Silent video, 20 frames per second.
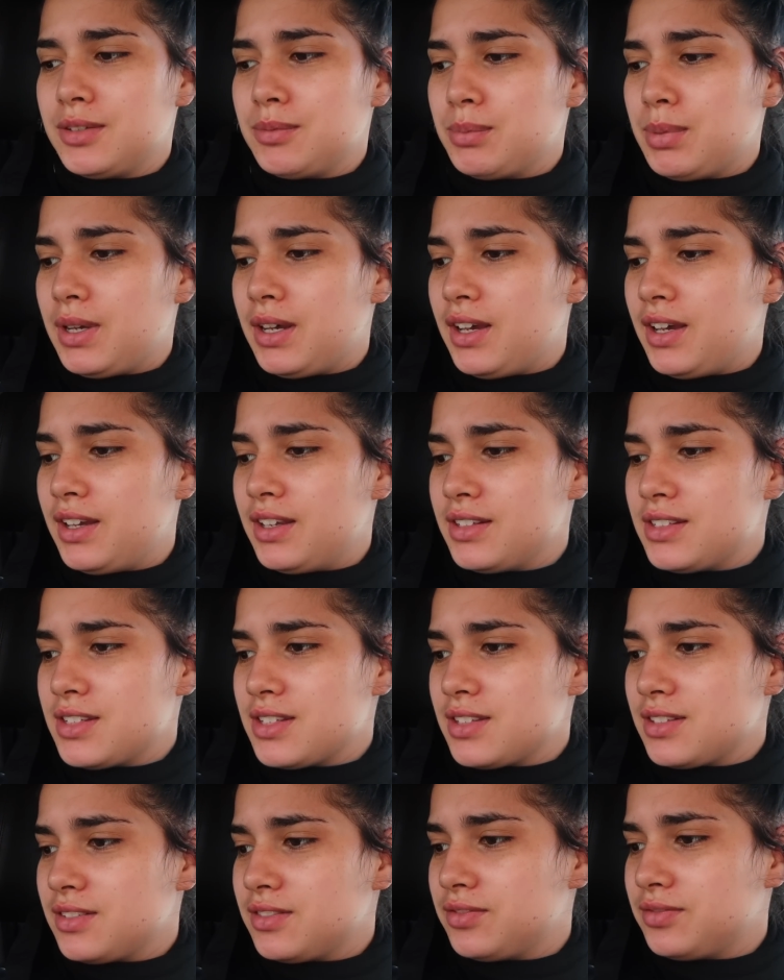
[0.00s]
But
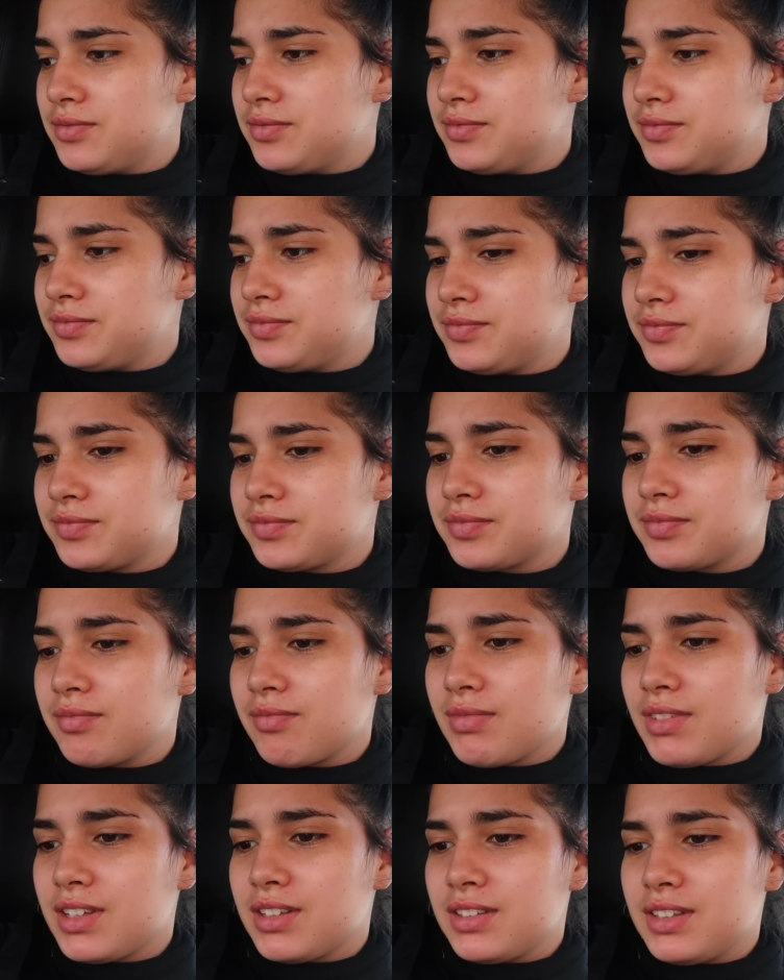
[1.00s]

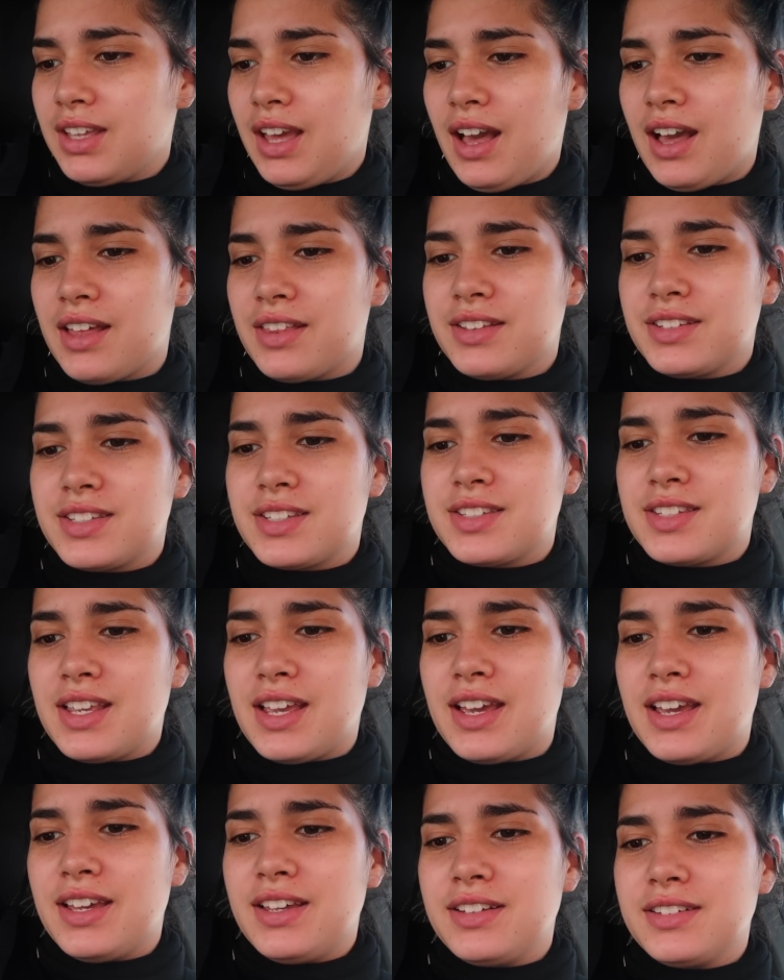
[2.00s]
yeah, this is
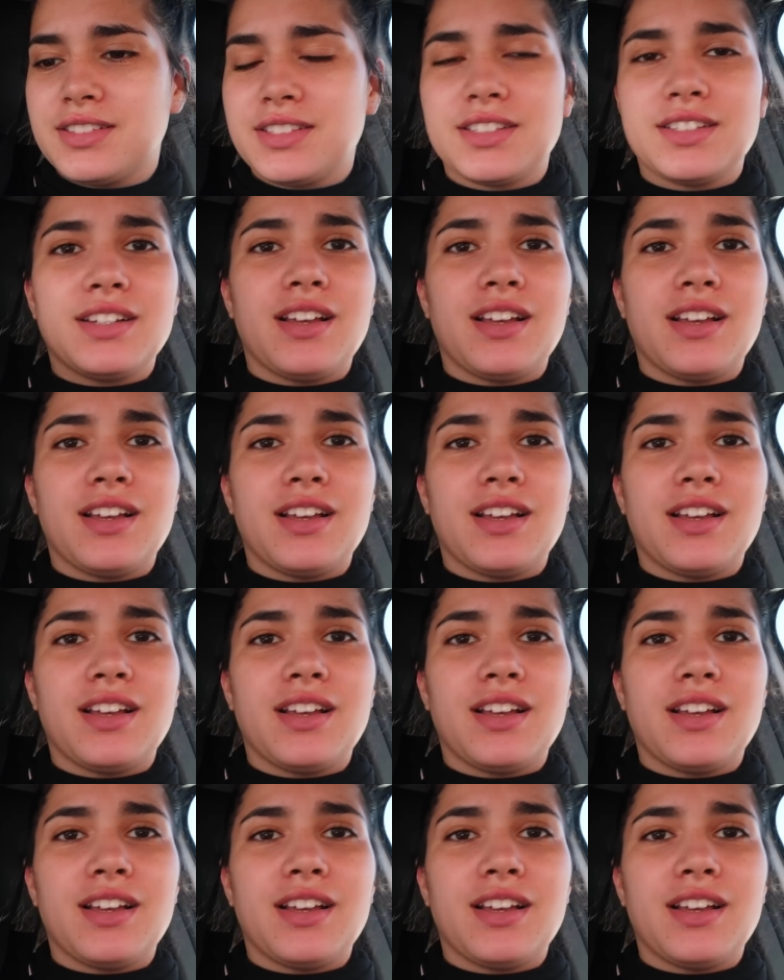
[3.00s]
it.